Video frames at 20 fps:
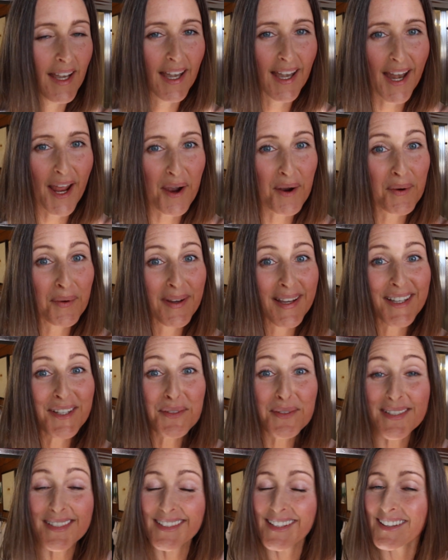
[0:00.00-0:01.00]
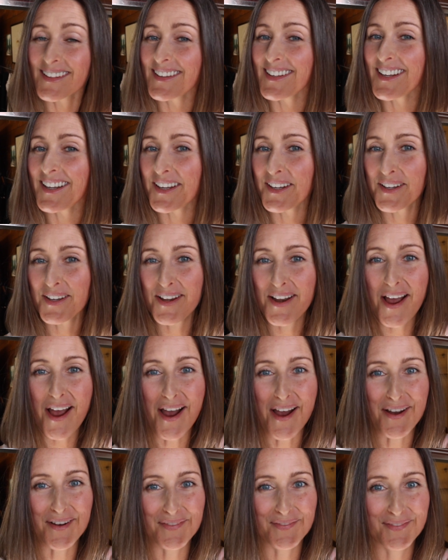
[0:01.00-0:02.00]
Now, interestingly
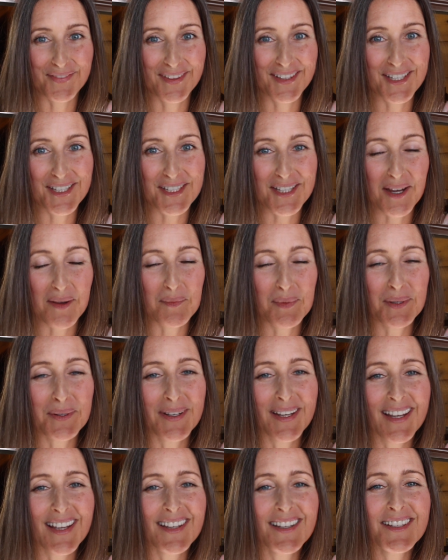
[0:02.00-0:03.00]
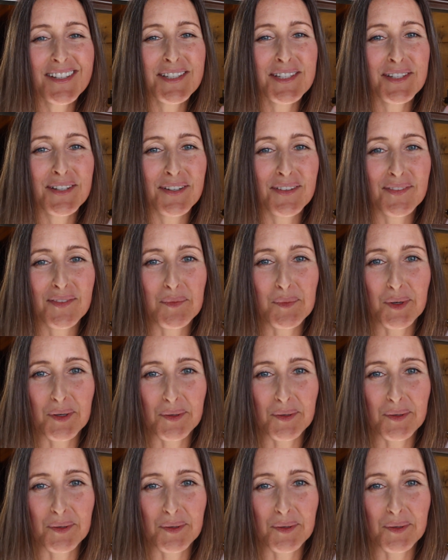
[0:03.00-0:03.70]
enough, the shampoo and conditioner from